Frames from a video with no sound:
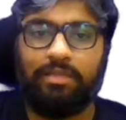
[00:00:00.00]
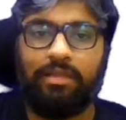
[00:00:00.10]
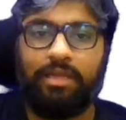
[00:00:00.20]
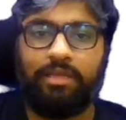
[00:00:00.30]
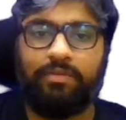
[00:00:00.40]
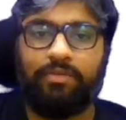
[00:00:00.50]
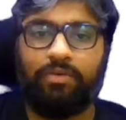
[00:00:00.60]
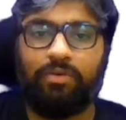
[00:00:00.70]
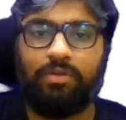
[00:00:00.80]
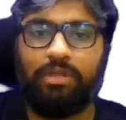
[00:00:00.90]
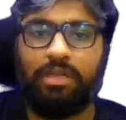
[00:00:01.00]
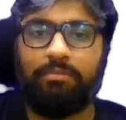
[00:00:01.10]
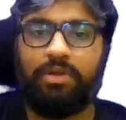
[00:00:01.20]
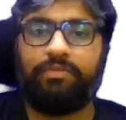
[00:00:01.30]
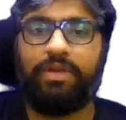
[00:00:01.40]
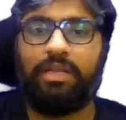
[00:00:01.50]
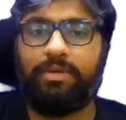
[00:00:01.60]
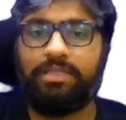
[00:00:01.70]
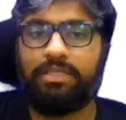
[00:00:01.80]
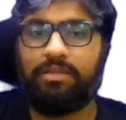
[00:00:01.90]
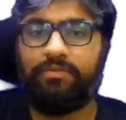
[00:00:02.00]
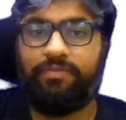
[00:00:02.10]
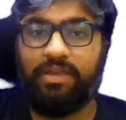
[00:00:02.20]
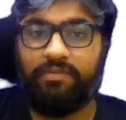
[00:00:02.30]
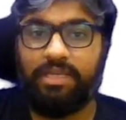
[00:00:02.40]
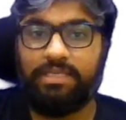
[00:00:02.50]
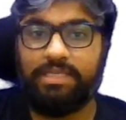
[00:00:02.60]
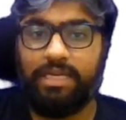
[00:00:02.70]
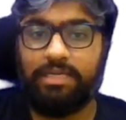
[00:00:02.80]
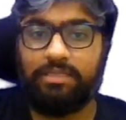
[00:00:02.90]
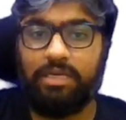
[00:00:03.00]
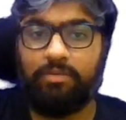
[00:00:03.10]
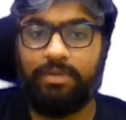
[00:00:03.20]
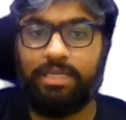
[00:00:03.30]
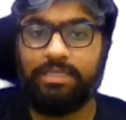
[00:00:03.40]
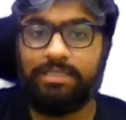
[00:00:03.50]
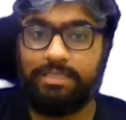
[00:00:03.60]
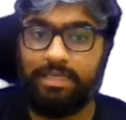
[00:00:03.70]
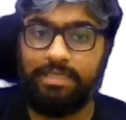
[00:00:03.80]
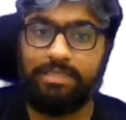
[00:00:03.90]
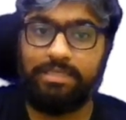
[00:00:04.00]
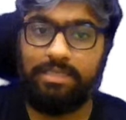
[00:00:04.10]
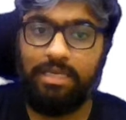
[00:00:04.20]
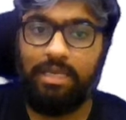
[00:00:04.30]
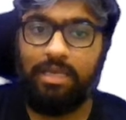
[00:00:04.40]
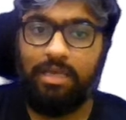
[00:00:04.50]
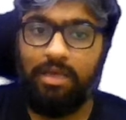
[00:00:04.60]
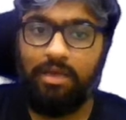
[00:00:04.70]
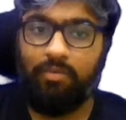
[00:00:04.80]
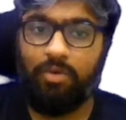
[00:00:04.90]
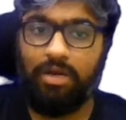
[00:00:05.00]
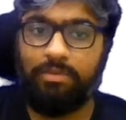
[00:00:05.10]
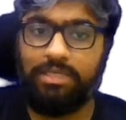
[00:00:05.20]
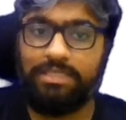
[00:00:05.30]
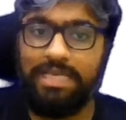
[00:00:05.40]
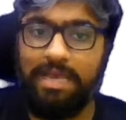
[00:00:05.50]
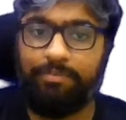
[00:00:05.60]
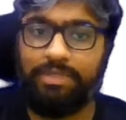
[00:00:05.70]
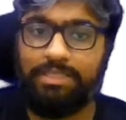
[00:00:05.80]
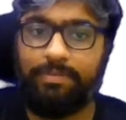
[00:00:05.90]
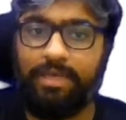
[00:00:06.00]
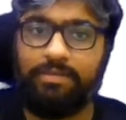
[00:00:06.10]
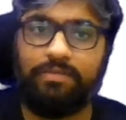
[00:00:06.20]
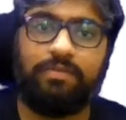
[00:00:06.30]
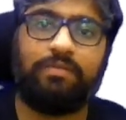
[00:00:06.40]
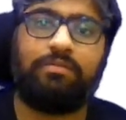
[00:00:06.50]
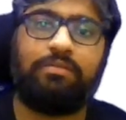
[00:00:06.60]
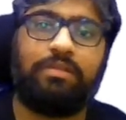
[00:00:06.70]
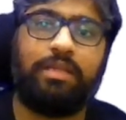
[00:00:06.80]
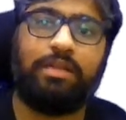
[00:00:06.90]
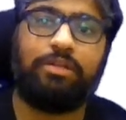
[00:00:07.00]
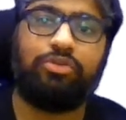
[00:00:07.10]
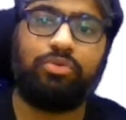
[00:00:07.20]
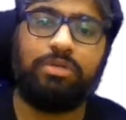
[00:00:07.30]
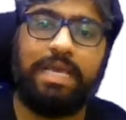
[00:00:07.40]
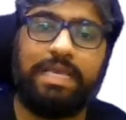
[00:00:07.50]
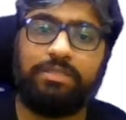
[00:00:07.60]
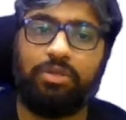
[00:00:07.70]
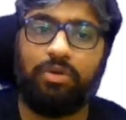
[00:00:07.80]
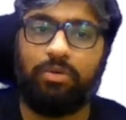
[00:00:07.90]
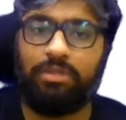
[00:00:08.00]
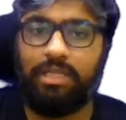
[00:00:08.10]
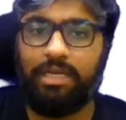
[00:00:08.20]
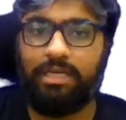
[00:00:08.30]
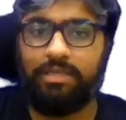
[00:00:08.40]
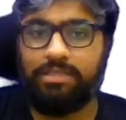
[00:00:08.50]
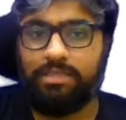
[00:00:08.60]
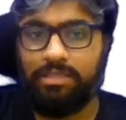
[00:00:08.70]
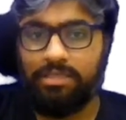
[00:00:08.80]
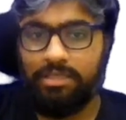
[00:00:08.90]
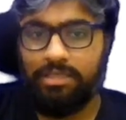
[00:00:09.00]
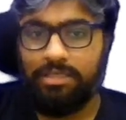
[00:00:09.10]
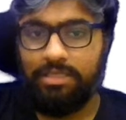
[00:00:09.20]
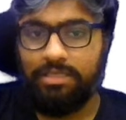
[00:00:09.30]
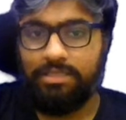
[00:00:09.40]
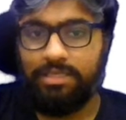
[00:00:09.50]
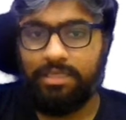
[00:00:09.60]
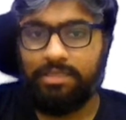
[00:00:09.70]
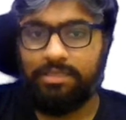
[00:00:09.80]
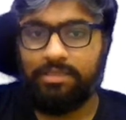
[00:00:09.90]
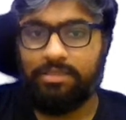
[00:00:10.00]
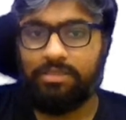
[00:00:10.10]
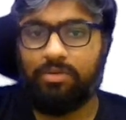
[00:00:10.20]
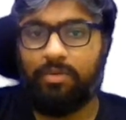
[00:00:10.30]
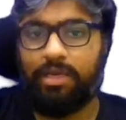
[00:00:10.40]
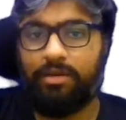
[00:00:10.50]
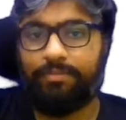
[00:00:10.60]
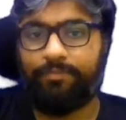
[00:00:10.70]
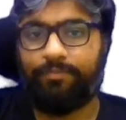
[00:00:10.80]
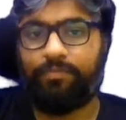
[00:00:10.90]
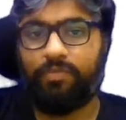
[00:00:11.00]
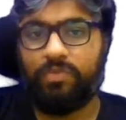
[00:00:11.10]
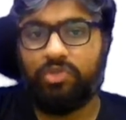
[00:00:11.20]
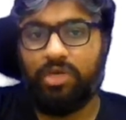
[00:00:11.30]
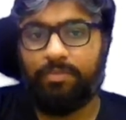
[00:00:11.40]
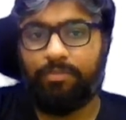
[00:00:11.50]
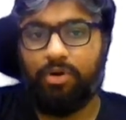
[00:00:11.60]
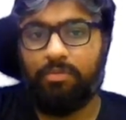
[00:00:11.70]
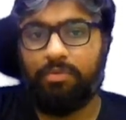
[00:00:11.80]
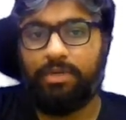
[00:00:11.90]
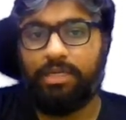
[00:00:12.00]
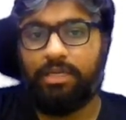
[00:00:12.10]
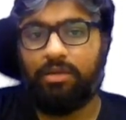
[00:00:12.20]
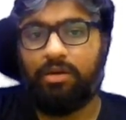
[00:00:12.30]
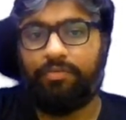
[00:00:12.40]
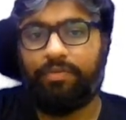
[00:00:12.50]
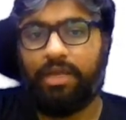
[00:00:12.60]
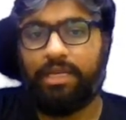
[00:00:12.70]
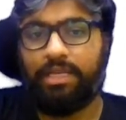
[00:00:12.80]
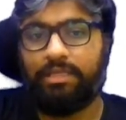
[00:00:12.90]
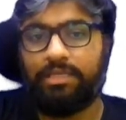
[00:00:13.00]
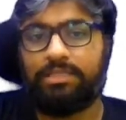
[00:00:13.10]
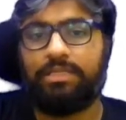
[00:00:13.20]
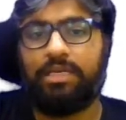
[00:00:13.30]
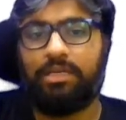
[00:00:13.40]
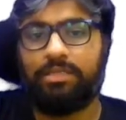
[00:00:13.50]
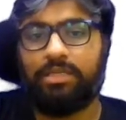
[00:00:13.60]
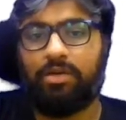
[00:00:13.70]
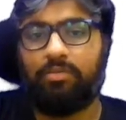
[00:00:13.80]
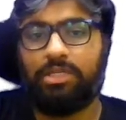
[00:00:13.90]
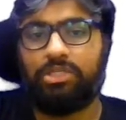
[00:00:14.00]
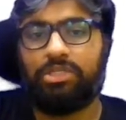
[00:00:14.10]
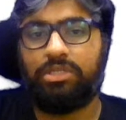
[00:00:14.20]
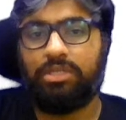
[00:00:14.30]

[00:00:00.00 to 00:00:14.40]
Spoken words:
Right? So the number of elements in the favoring set is how many? 6. What about the sample space? There are 2 dice thrown, that is 6 square. So our probability of getting this done is how much?